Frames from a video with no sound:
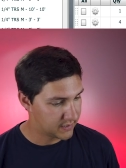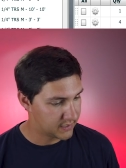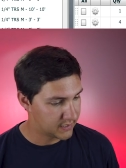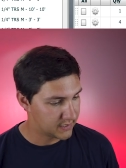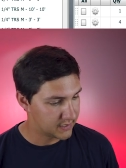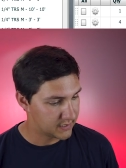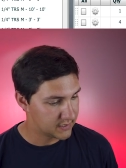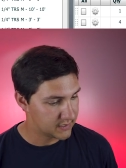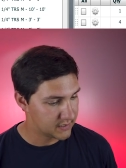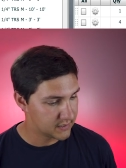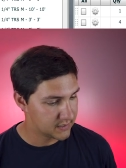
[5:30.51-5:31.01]

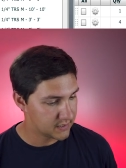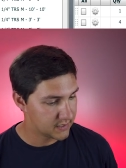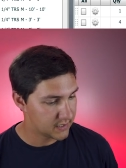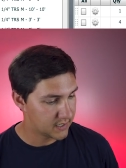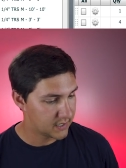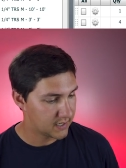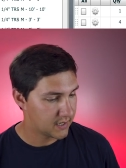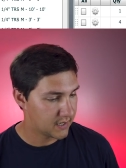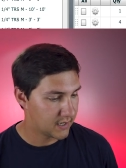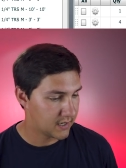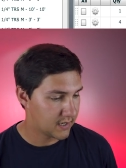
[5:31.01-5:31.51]
this
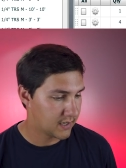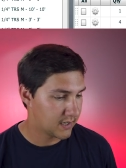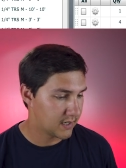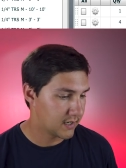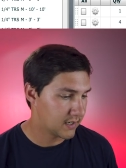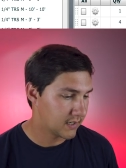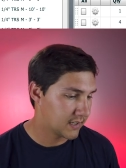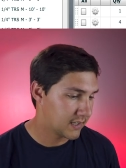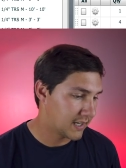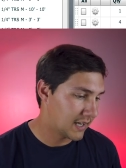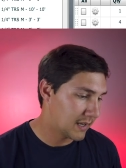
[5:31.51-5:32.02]

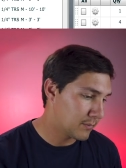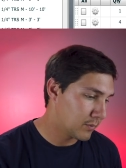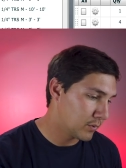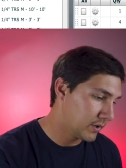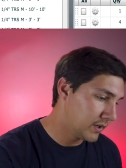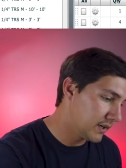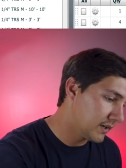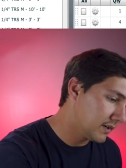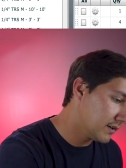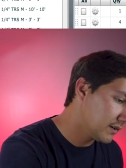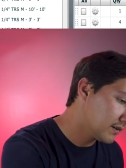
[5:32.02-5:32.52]
cable
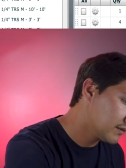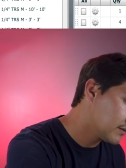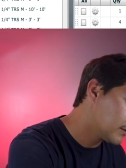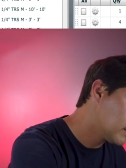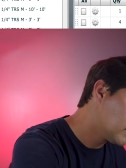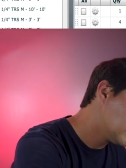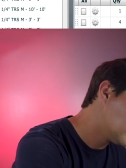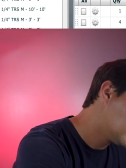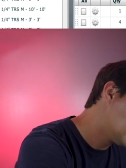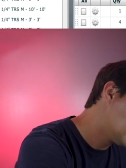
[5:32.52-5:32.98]
here,